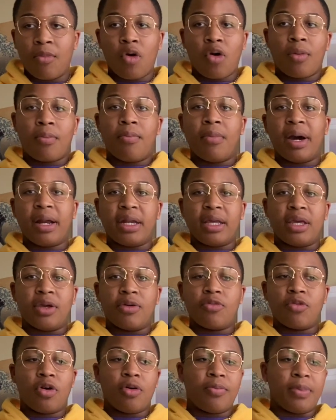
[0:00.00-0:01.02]
money
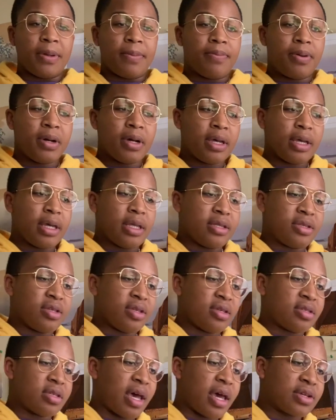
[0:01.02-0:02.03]
will be put into the
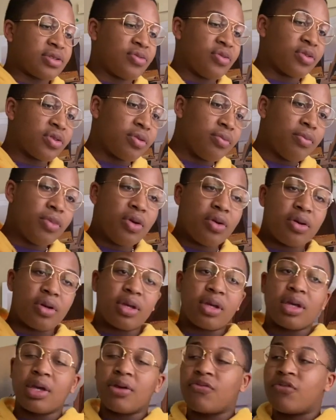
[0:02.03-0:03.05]
saxophone
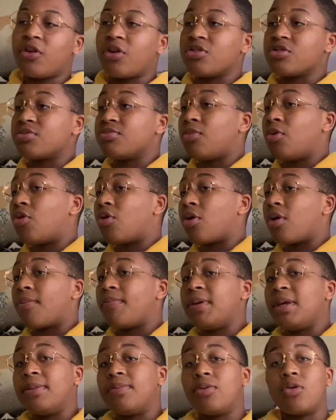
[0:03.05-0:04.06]
community if there's more
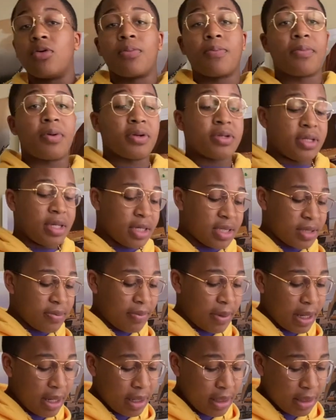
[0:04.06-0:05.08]
people
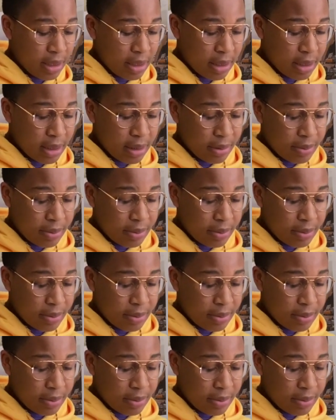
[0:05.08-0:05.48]
participating in it.